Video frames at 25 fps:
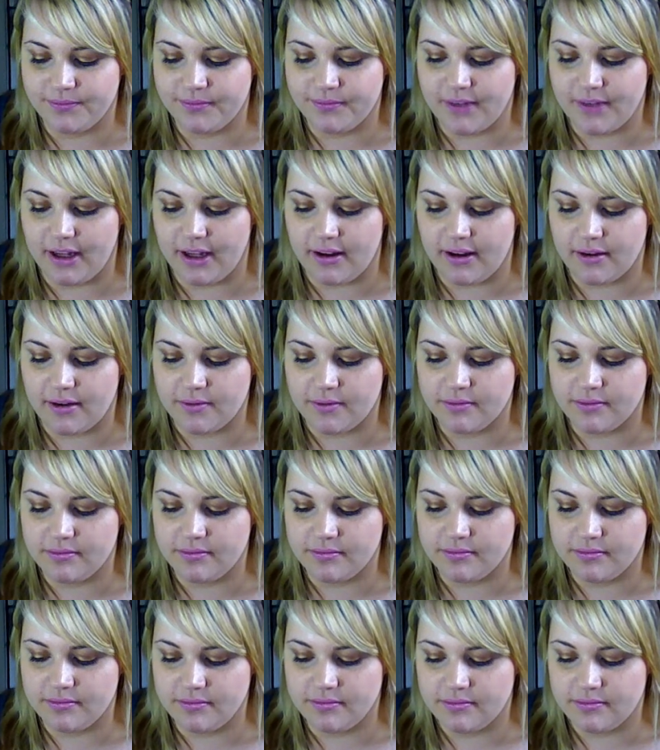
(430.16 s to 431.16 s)
yeah,
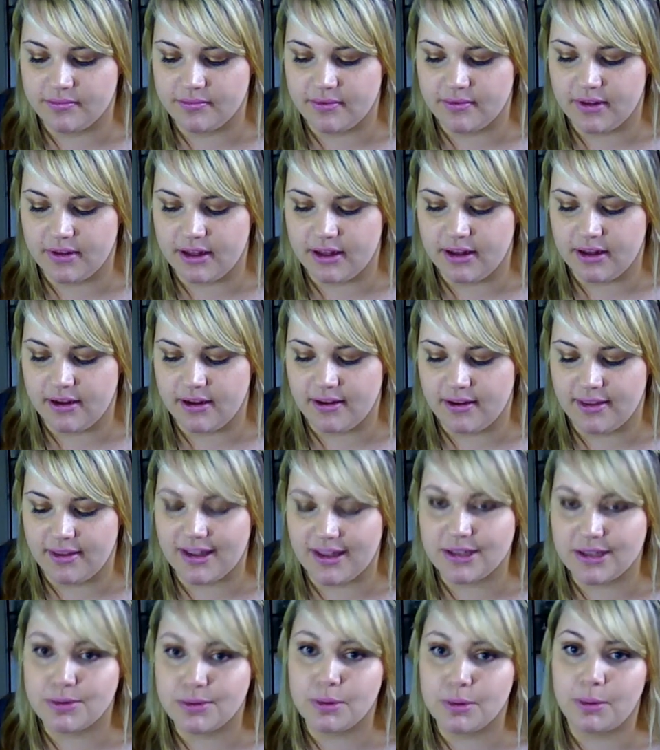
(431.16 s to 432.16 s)

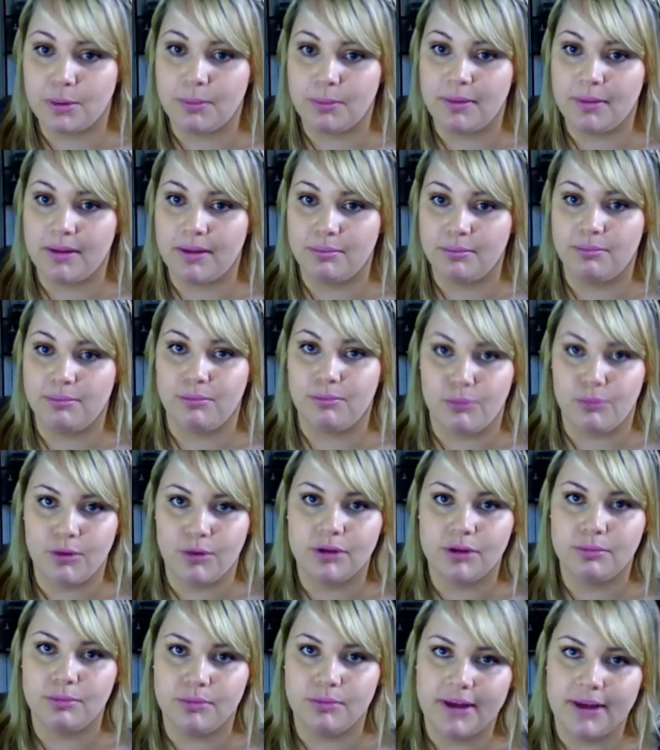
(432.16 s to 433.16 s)
that's
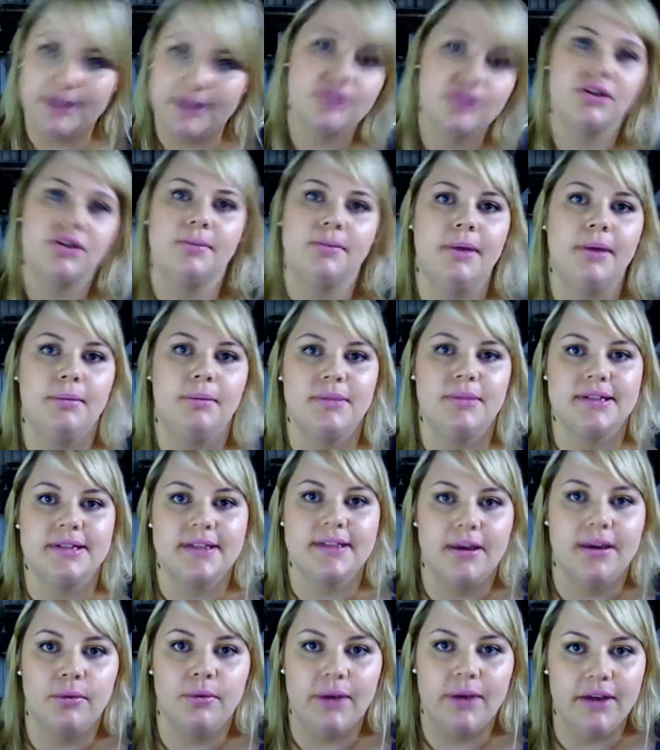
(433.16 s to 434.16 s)
what actually made me
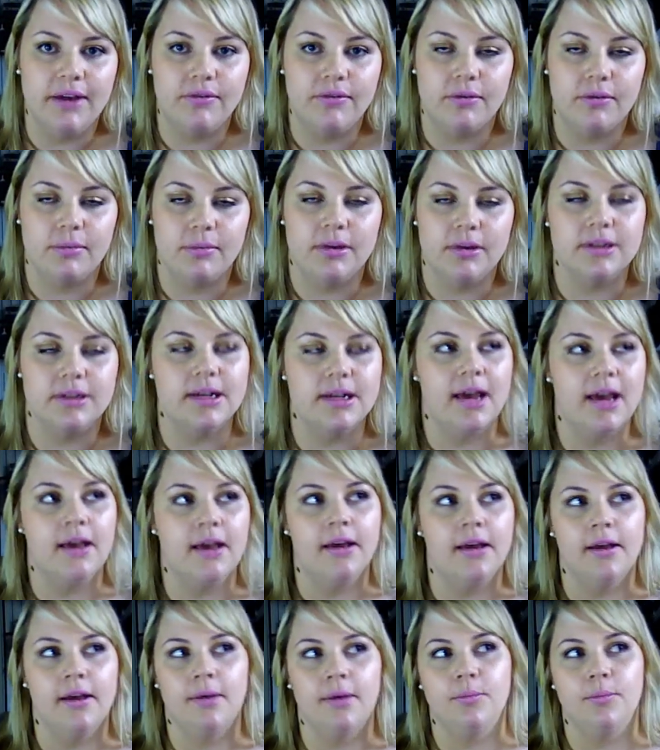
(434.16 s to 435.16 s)
stay away from it.
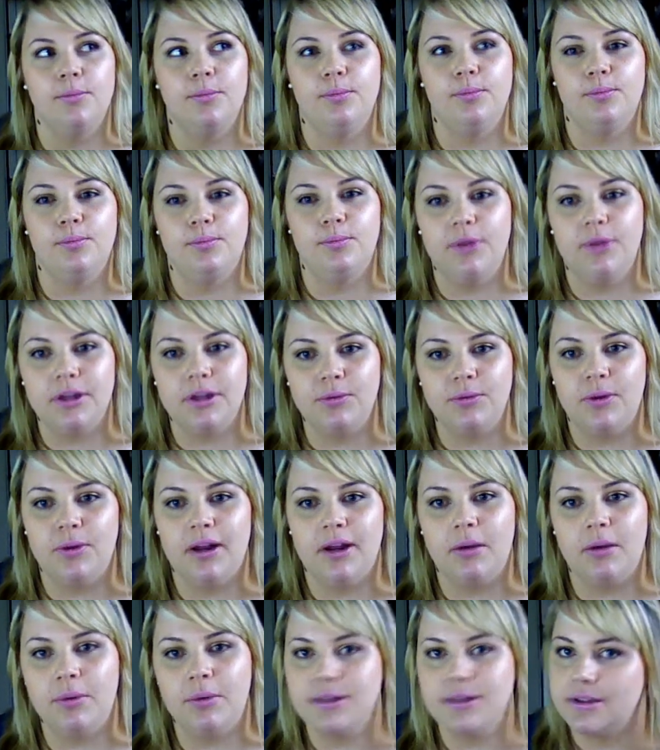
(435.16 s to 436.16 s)
But when
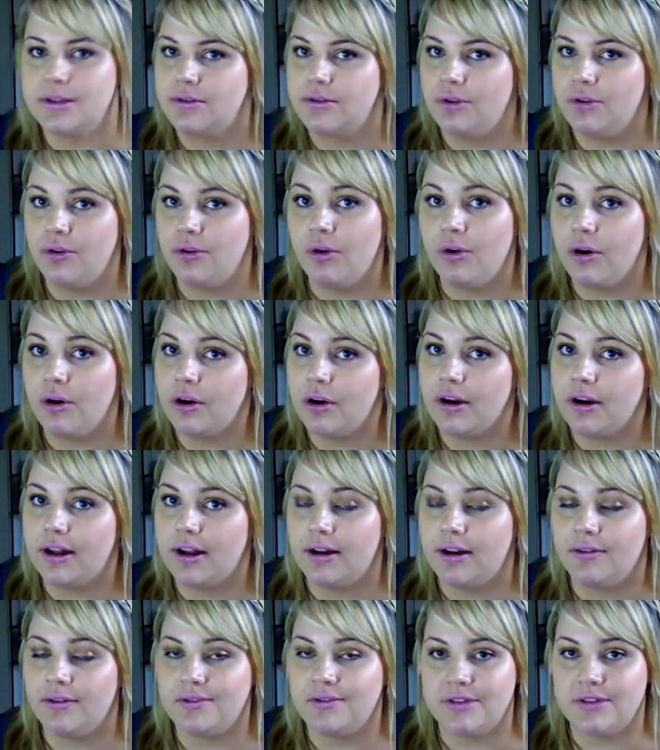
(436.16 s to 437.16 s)
I was in New York
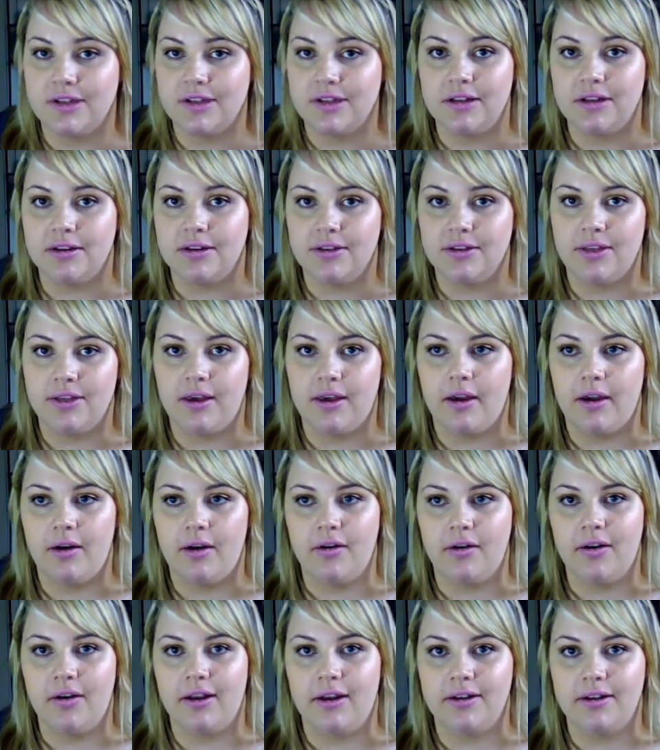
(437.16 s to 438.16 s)
and I've seen it
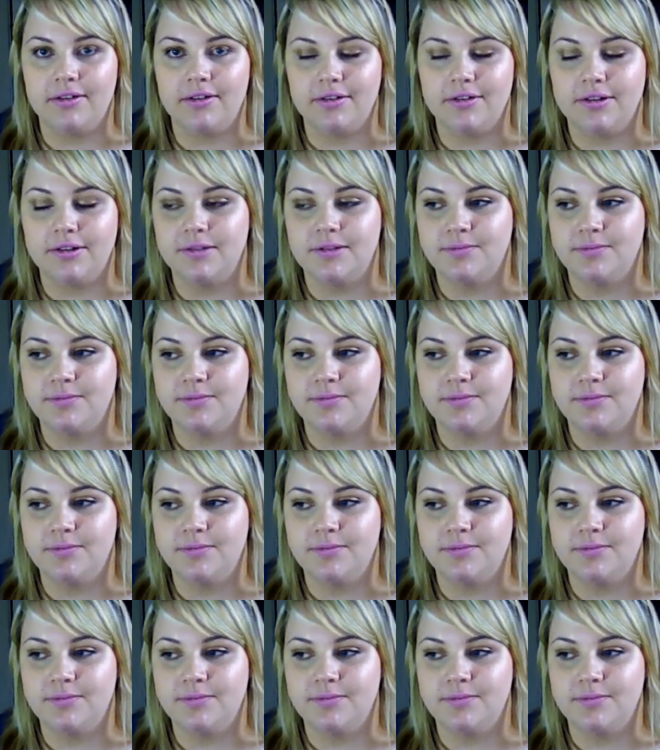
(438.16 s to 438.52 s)
there, and